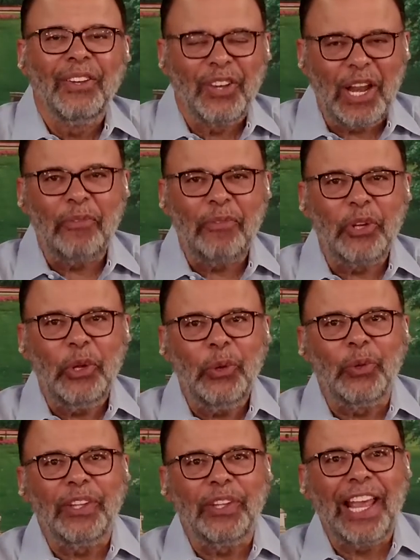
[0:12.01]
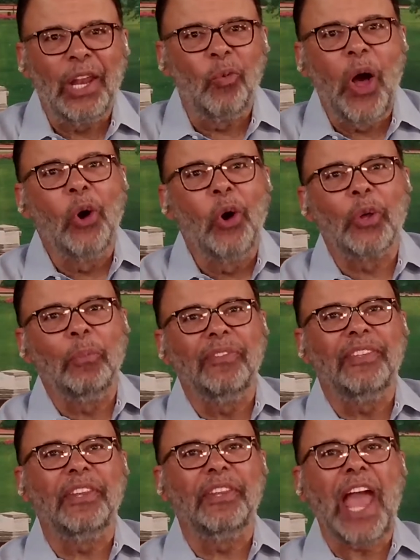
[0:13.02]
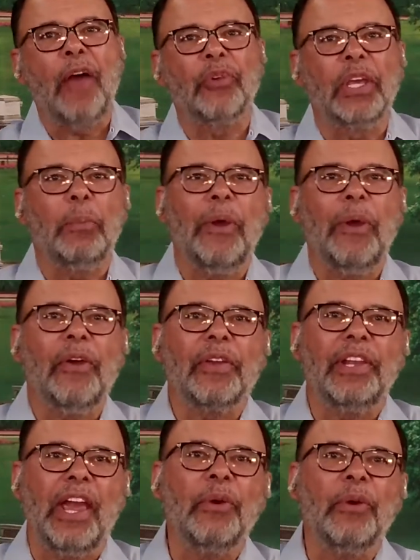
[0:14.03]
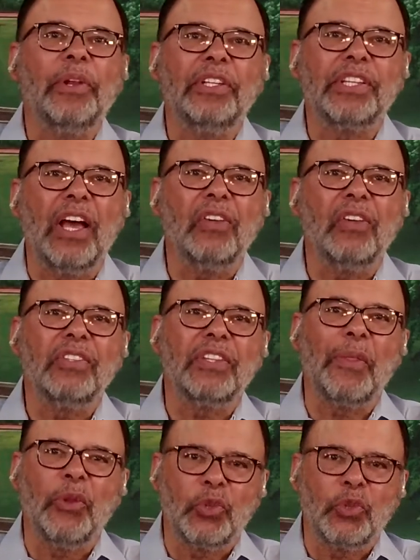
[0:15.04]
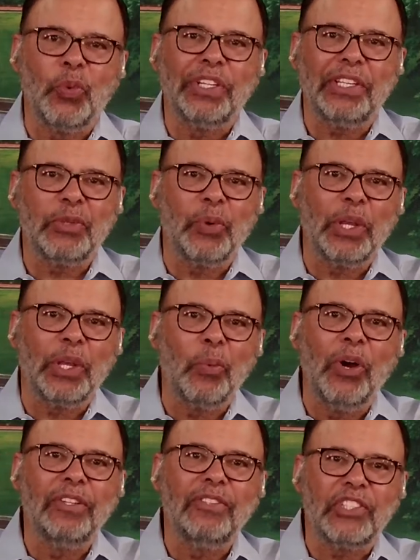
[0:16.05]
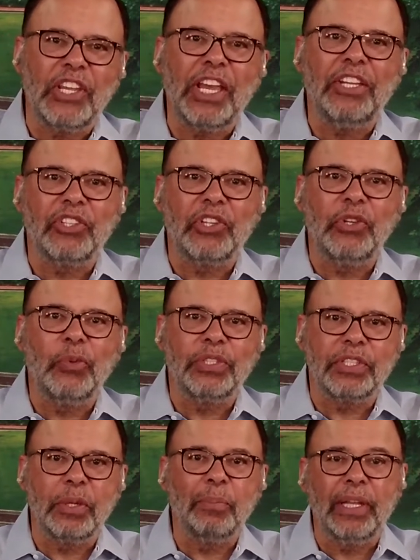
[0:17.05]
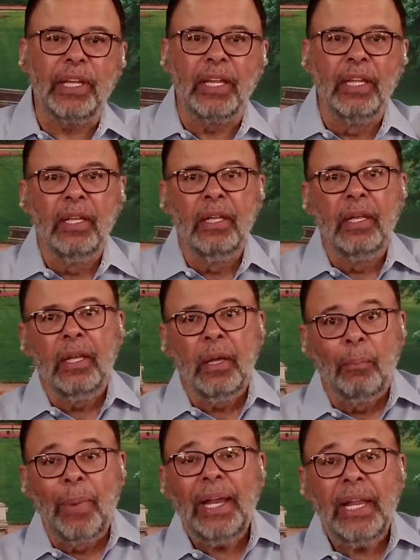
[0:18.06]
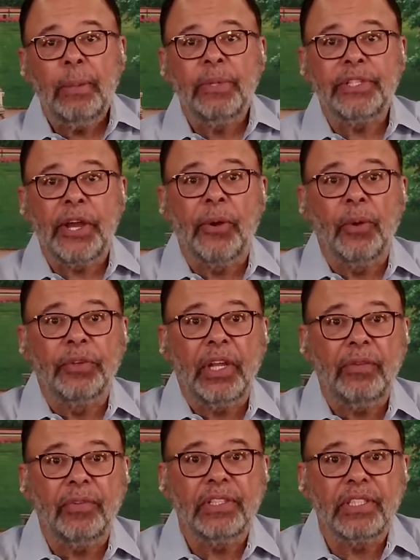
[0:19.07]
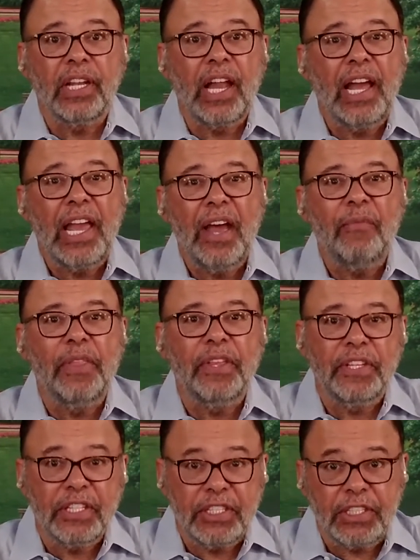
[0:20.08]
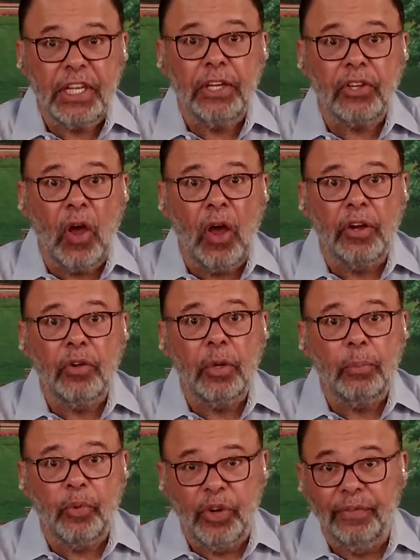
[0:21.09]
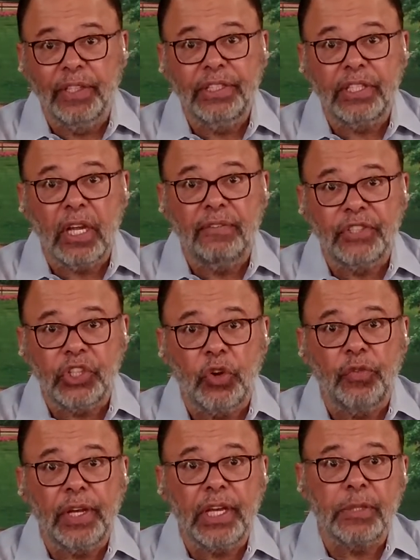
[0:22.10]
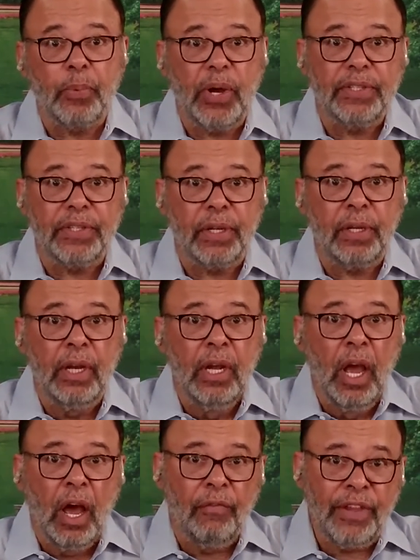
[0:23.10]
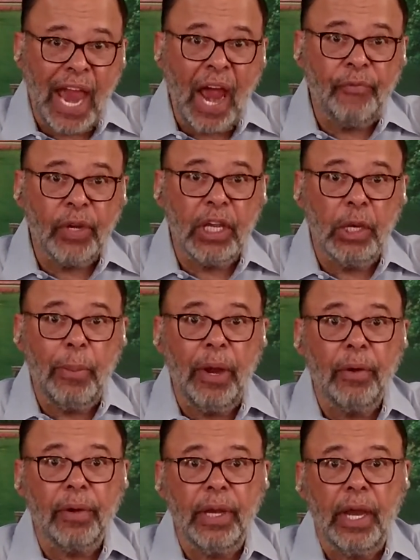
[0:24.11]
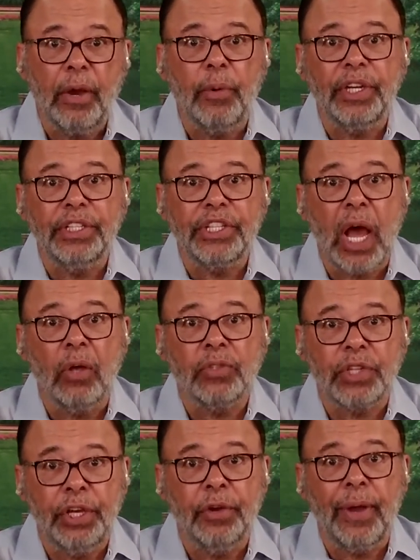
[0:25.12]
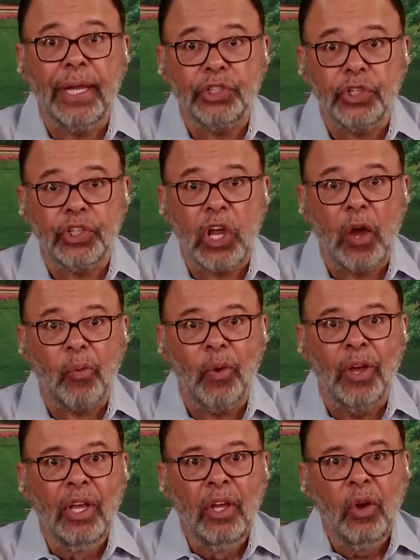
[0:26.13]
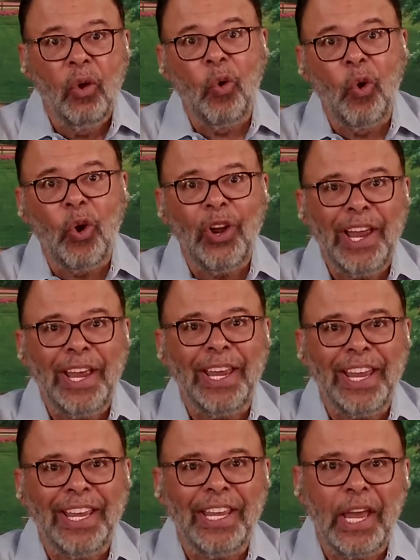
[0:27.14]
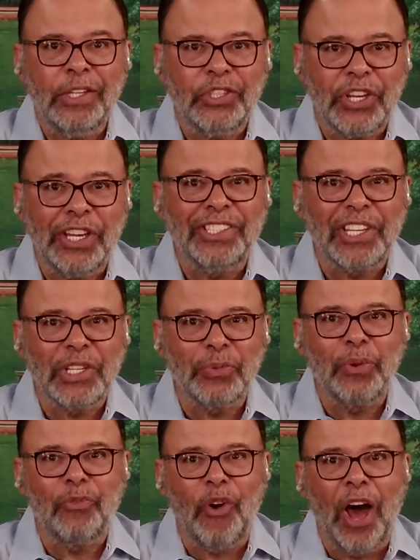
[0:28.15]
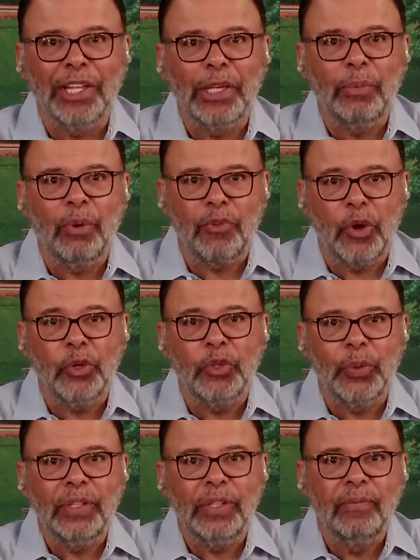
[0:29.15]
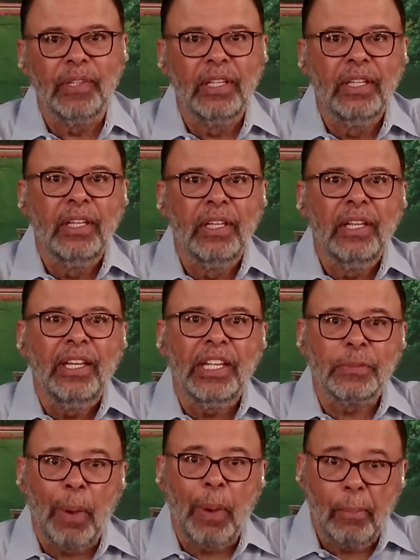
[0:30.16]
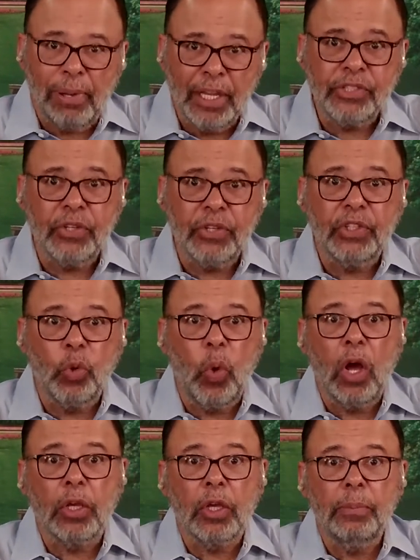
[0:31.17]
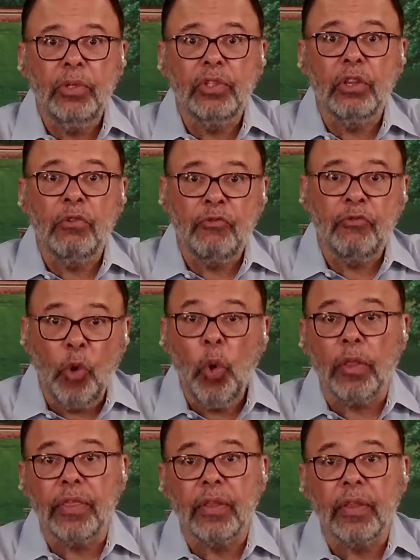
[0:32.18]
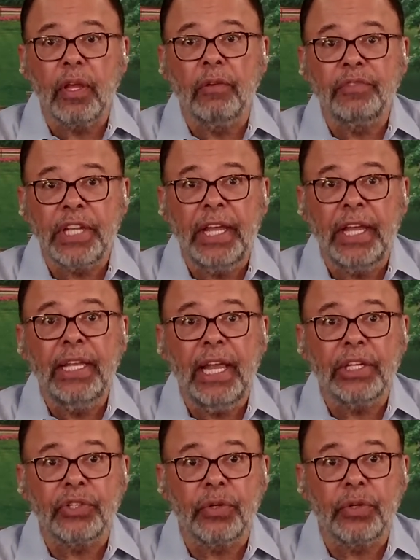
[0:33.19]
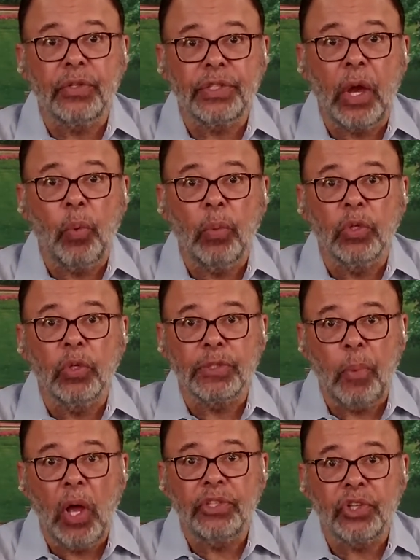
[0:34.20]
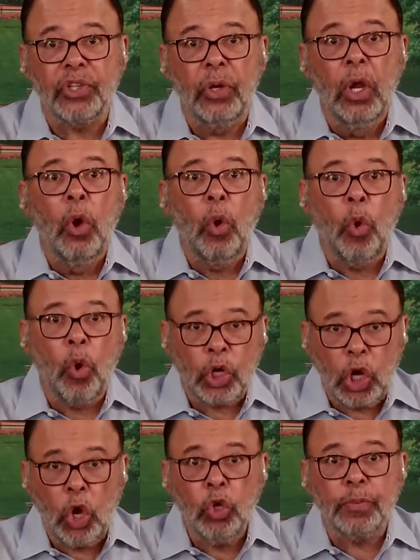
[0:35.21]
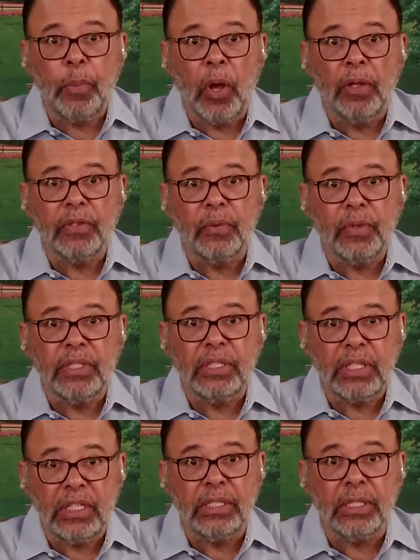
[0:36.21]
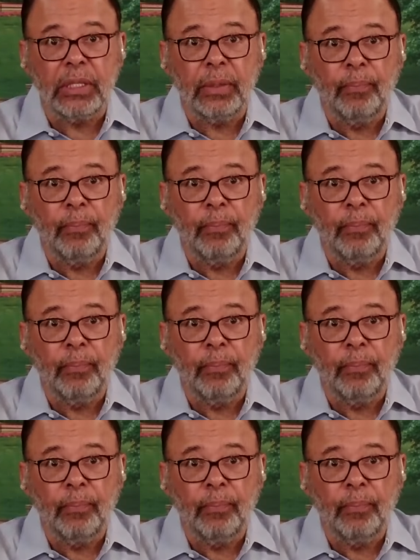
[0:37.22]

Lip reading: Good afternoon and welcome to the African American Heritage House and the 2021 CHQ Assembly. My name is Errol Davis and I have the distinct honor and privilege of serving as president of the African American Heritage House here at Chautauqua, or AAHH as we fondly refer to it. It's my pleasure to welcome you to the fourth of 10 lectures that we will sponsor or co-sponsor this season.